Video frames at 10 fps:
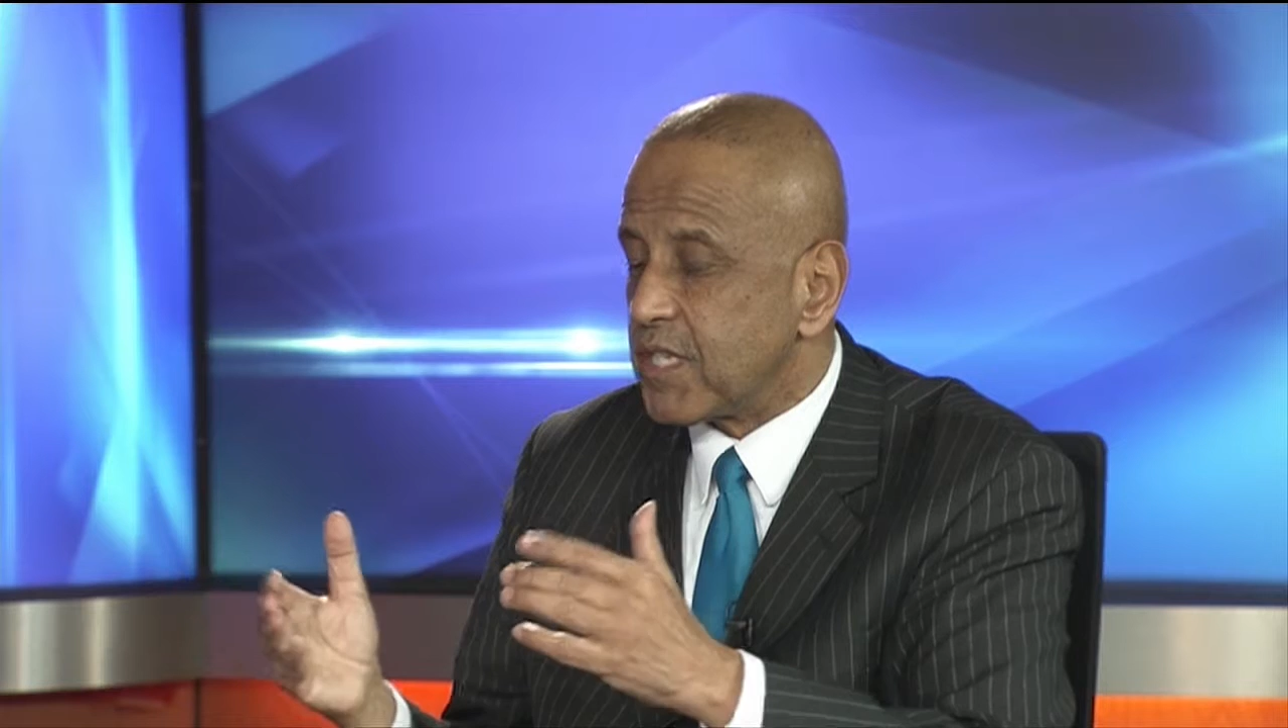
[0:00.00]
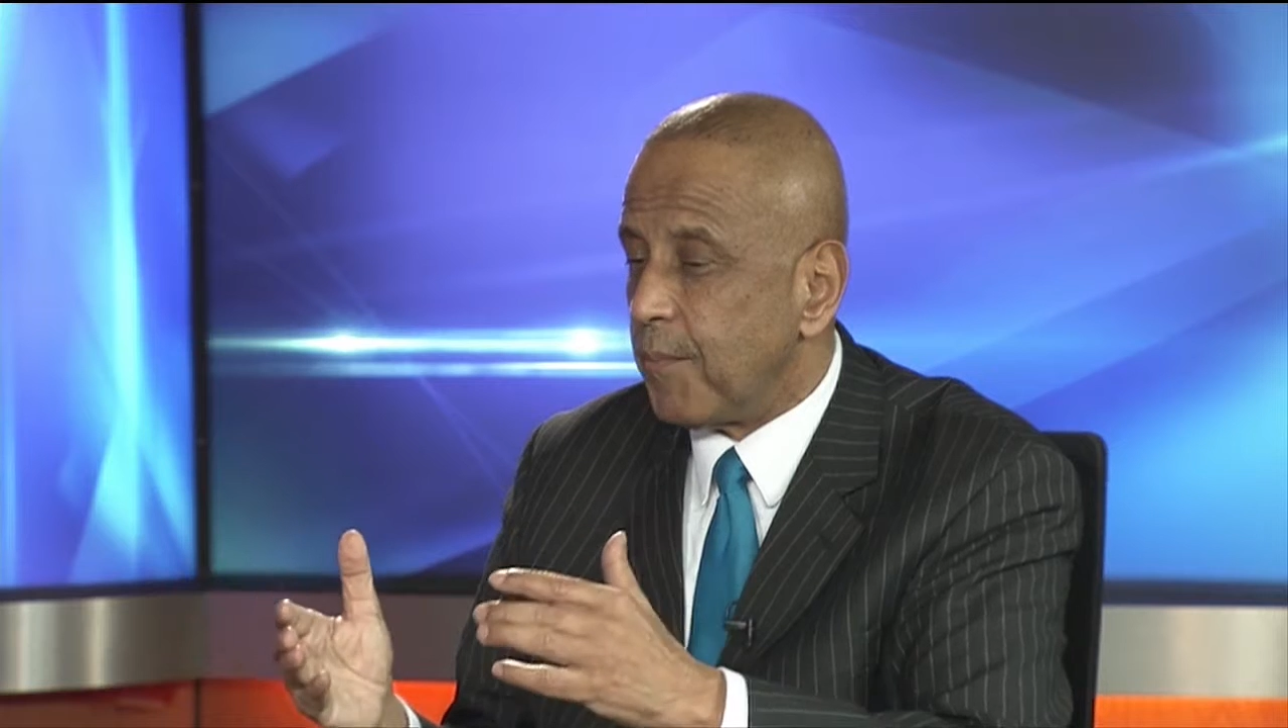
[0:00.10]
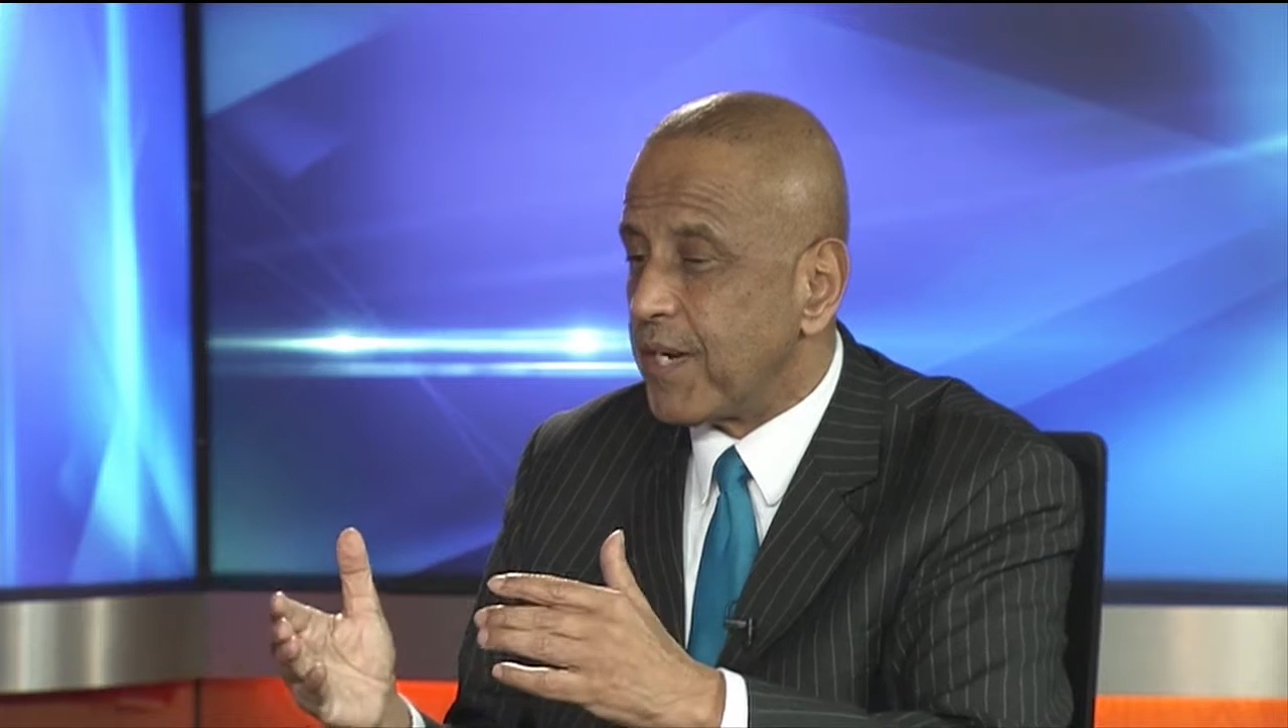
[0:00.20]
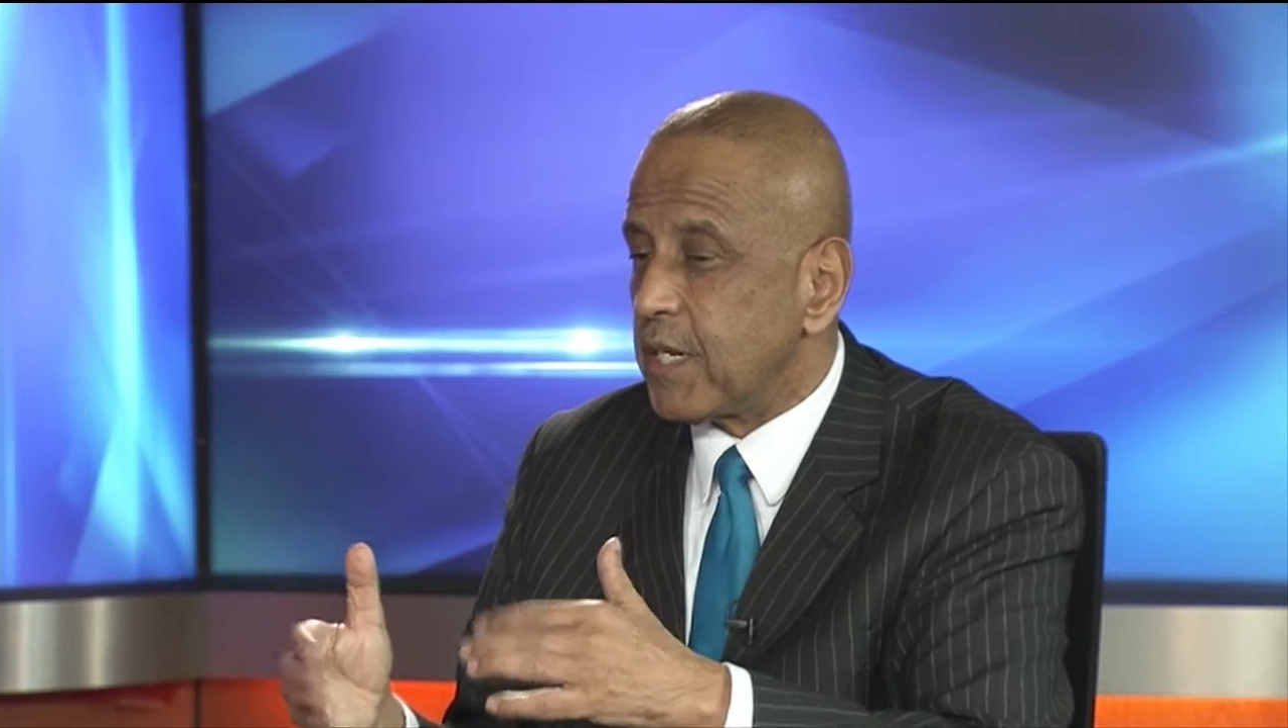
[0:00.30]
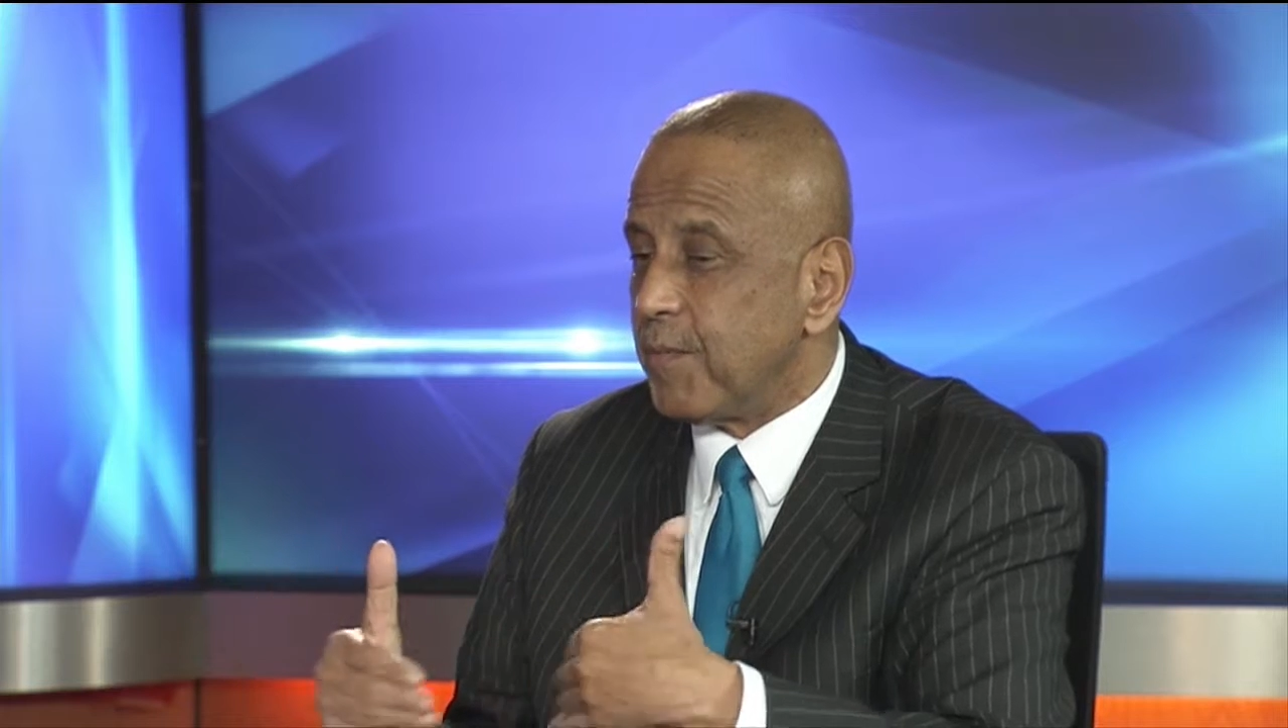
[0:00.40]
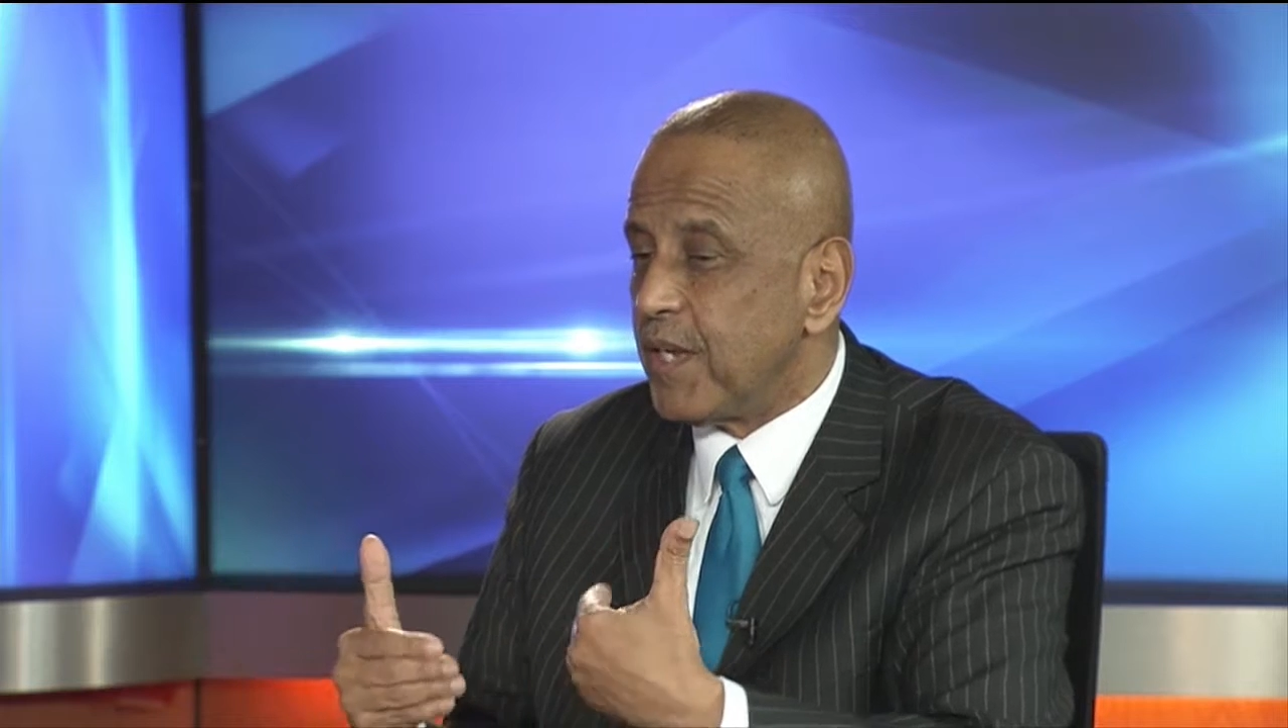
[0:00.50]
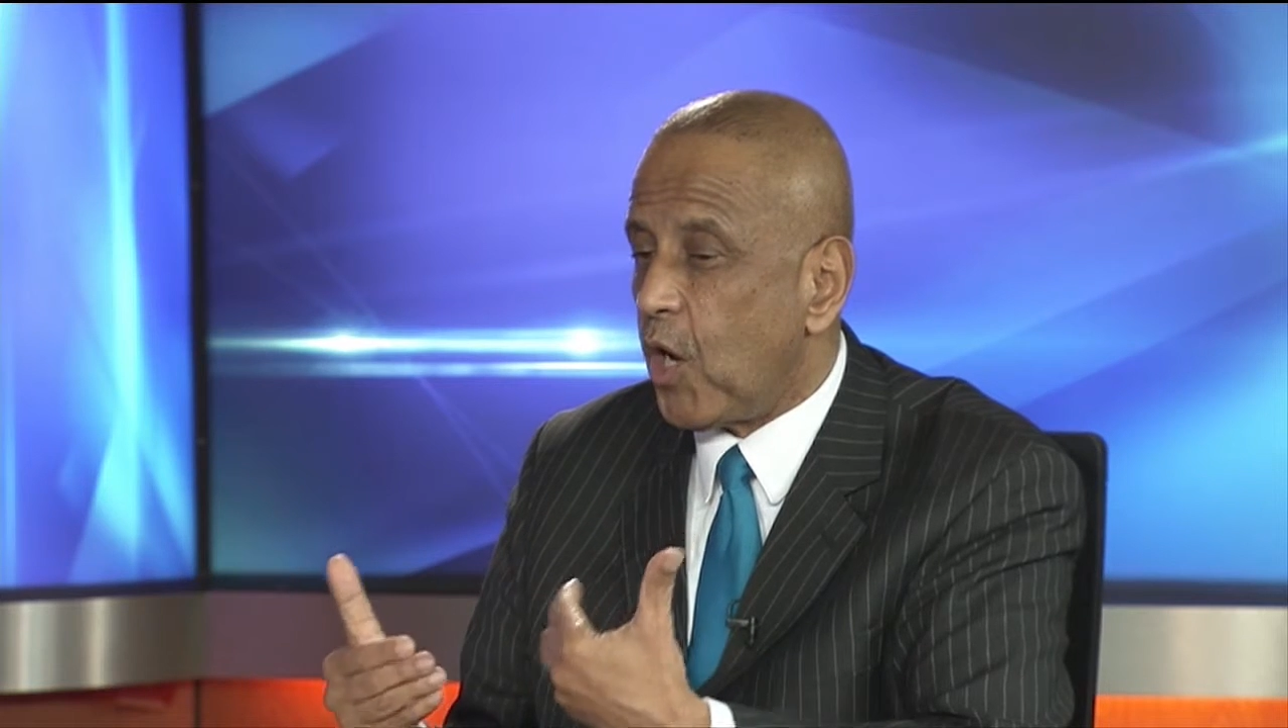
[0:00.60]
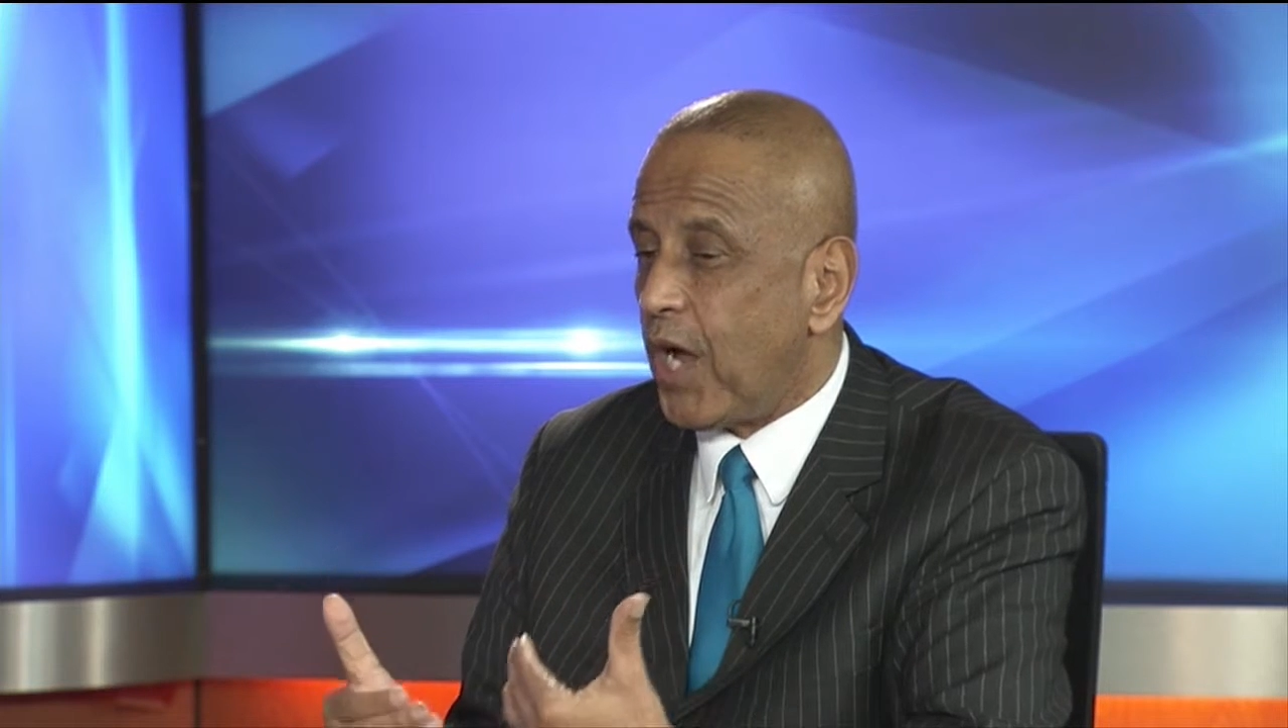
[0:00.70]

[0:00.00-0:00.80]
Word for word: somebody to be